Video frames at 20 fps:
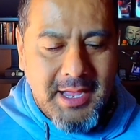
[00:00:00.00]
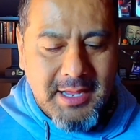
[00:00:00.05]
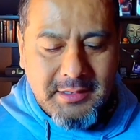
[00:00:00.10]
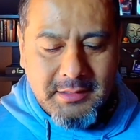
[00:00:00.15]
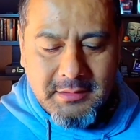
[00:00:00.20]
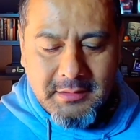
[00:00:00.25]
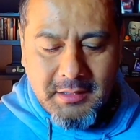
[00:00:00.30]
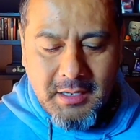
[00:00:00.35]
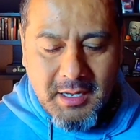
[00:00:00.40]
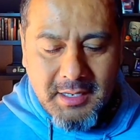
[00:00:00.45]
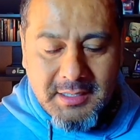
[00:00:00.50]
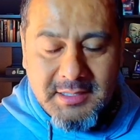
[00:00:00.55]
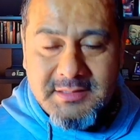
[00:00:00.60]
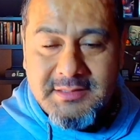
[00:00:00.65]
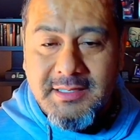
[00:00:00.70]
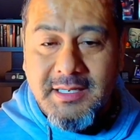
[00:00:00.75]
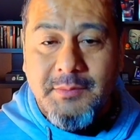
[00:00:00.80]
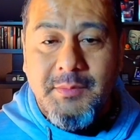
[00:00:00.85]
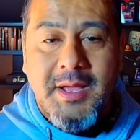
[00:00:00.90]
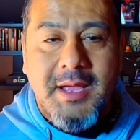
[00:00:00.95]
And
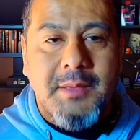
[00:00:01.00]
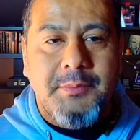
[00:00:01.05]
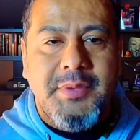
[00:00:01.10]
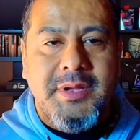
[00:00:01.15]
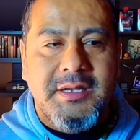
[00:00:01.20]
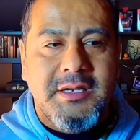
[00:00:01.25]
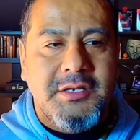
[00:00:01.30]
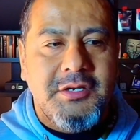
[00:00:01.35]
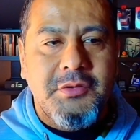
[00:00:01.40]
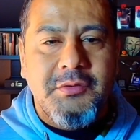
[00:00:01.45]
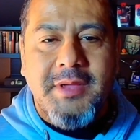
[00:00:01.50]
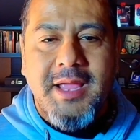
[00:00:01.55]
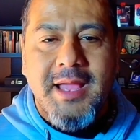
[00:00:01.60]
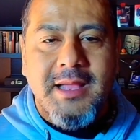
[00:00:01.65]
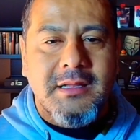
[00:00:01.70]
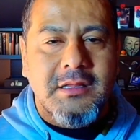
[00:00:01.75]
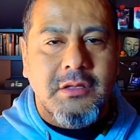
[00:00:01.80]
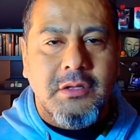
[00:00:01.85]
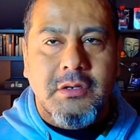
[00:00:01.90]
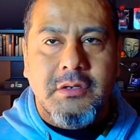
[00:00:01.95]
honestly, in my opinion, you
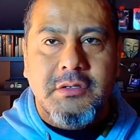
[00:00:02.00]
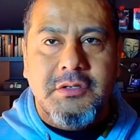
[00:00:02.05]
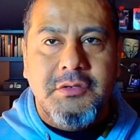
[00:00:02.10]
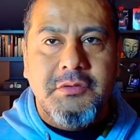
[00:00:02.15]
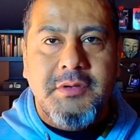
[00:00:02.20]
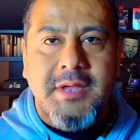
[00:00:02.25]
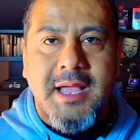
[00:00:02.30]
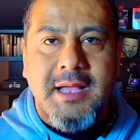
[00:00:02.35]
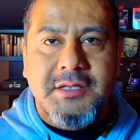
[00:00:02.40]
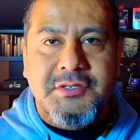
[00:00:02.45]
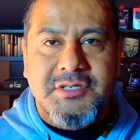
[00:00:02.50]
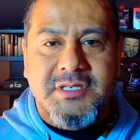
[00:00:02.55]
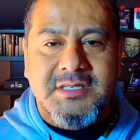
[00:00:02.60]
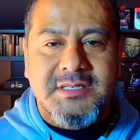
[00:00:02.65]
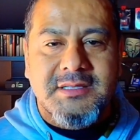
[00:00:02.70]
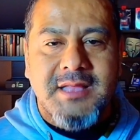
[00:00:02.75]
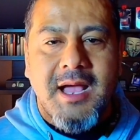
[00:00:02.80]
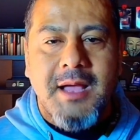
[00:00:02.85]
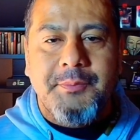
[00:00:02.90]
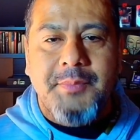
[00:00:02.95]
can't learn, you can't just
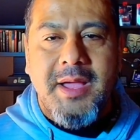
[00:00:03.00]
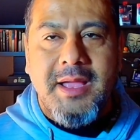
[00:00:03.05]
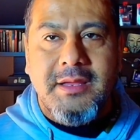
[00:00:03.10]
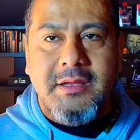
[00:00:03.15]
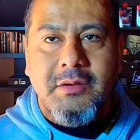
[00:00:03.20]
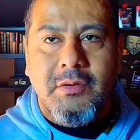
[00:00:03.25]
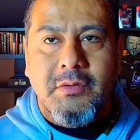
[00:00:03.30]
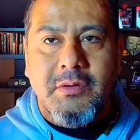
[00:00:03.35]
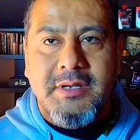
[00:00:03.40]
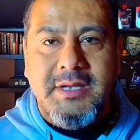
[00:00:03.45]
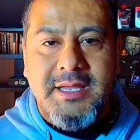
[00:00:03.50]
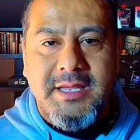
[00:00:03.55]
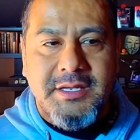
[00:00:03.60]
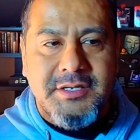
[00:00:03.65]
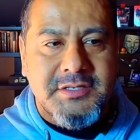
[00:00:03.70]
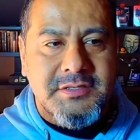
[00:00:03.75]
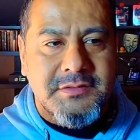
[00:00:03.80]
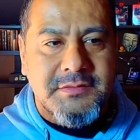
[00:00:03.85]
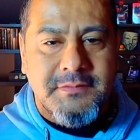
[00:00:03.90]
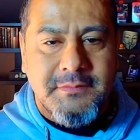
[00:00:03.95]
stop at your
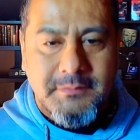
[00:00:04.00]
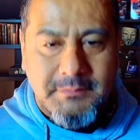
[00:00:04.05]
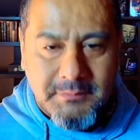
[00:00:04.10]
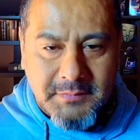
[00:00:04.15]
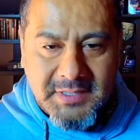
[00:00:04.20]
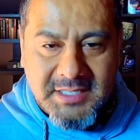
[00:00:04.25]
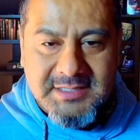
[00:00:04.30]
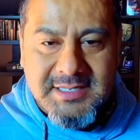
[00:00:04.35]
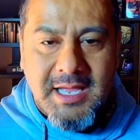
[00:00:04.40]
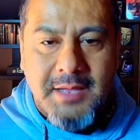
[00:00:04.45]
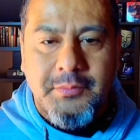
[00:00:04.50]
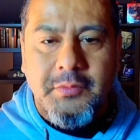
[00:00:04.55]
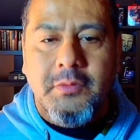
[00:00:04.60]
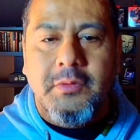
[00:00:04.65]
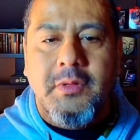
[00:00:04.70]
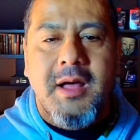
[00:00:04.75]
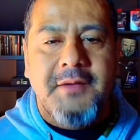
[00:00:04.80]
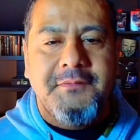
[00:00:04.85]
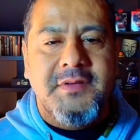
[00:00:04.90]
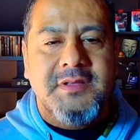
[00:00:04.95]
niche.
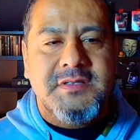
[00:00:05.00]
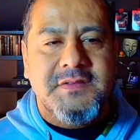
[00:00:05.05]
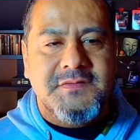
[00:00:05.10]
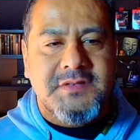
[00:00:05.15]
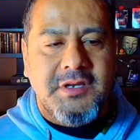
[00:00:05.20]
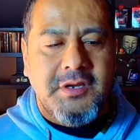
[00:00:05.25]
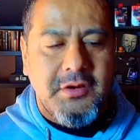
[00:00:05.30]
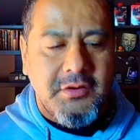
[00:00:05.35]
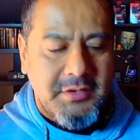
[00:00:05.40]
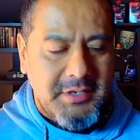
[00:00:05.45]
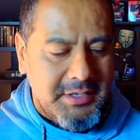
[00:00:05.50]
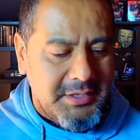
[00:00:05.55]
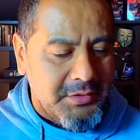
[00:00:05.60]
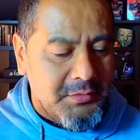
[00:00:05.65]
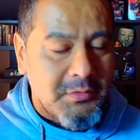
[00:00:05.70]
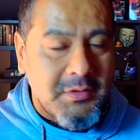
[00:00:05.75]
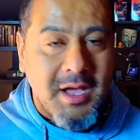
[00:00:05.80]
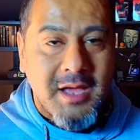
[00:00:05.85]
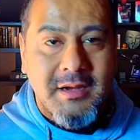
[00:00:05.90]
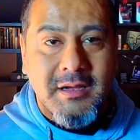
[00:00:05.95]
Example, offensive security.
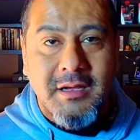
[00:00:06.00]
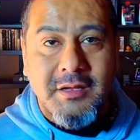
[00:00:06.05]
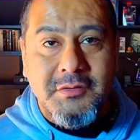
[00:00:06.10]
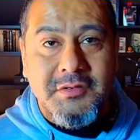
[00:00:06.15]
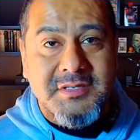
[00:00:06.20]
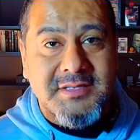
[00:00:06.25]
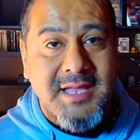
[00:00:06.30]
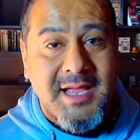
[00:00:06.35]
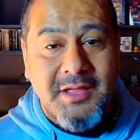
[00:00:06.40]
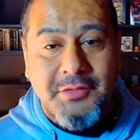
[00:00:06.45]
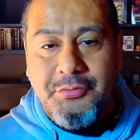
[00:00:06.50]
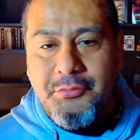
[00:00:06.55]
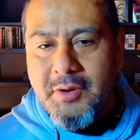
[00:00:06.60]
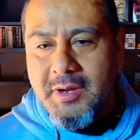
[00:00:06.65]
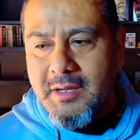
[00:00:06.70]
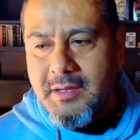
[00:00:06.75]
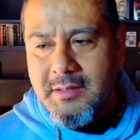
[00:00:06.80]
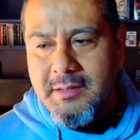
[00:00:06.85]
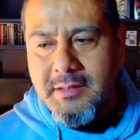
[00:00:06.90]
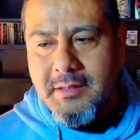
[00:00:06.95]
You got to understand
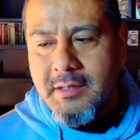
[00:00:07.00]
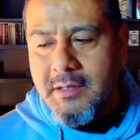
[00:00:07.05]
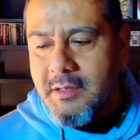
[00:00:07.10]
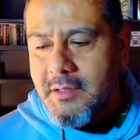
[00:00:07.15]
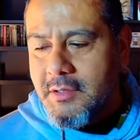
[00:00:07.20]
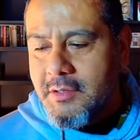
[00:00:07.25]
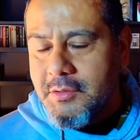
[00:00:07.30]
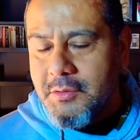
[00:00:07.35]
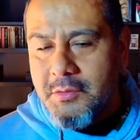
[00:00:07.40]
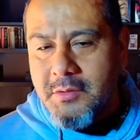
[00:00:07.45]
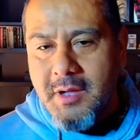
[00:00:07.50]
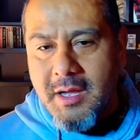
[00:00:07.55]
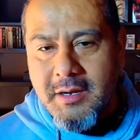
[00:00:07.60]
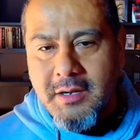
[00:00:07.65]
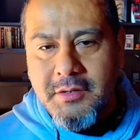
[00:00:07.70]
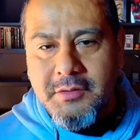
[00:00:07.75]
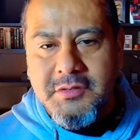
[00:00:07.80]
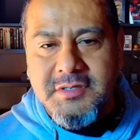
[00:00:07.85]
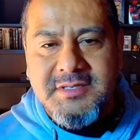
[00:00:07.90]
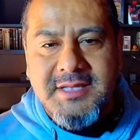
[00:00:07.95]
threat hunting. You got to
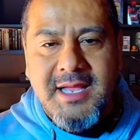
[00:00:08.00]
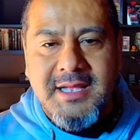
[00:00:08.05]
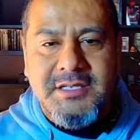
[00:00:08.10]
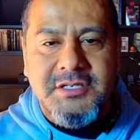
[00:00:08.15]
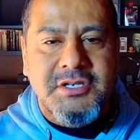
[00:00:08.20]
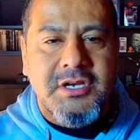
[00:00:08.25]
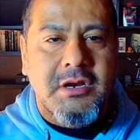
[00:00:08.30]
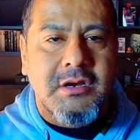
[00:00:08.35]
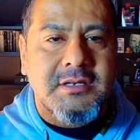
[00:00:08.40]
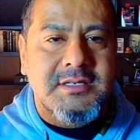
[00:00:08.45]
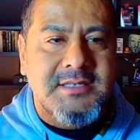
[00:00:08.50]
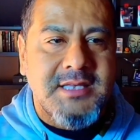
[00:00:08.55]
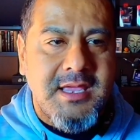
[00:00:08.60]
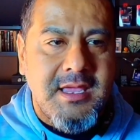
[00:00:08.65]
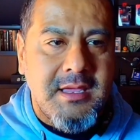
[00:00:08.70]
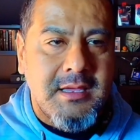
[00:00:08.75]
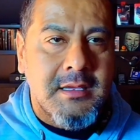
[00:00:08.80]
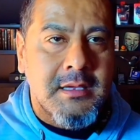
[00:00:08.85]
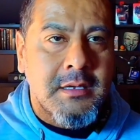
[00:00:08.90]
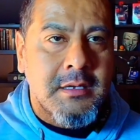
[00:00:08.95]
understand
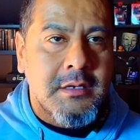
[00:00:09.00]
GRC.